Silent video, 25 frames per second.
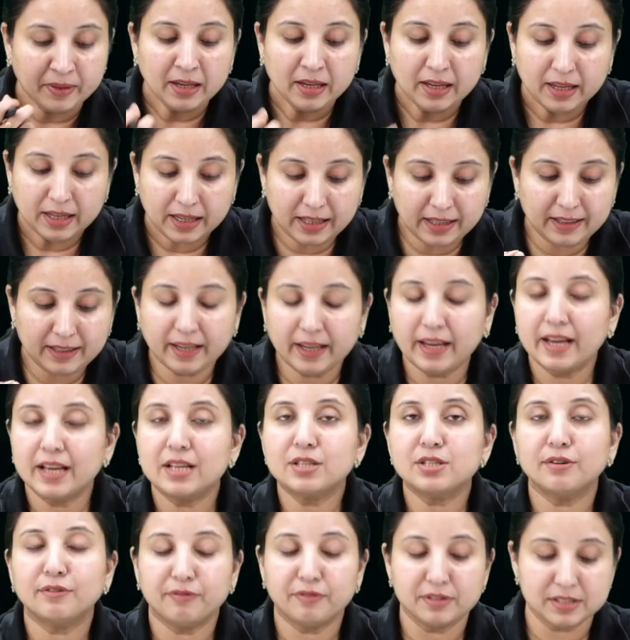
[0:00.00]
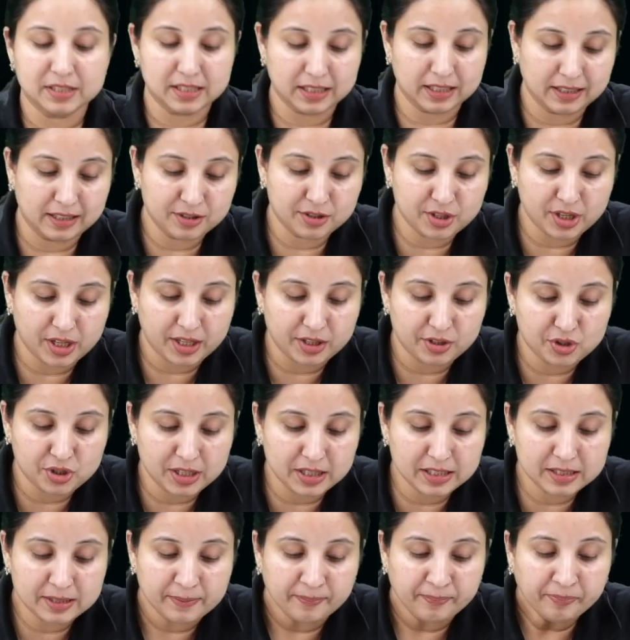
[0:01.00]
In the case of physical
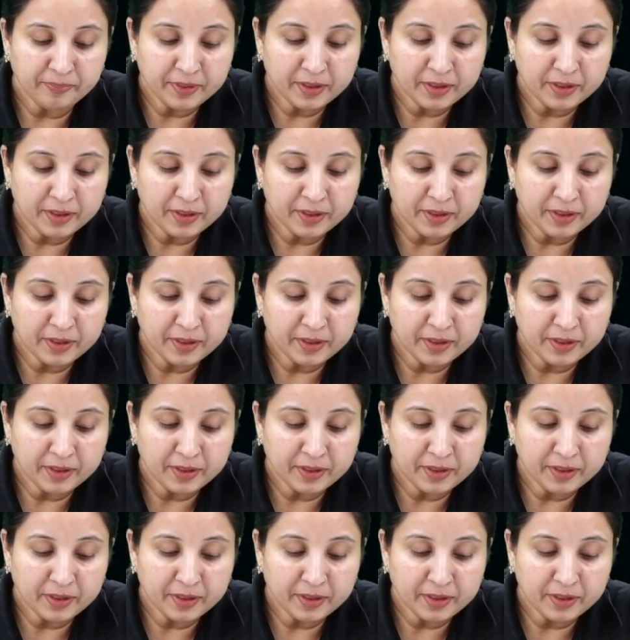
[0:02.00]
changes,